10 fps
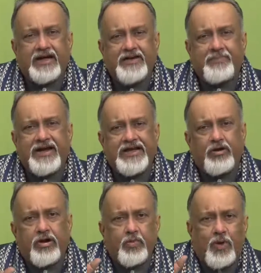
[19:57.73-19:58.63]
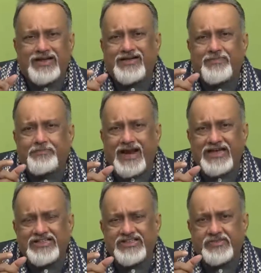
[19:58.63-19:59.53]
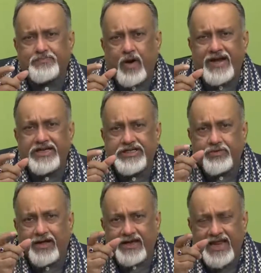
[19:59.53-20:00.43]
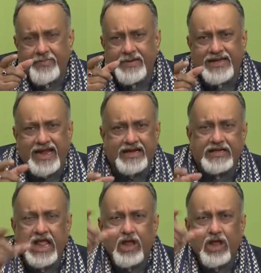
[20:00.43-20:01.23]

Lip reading: depending on what price point you are aiming at,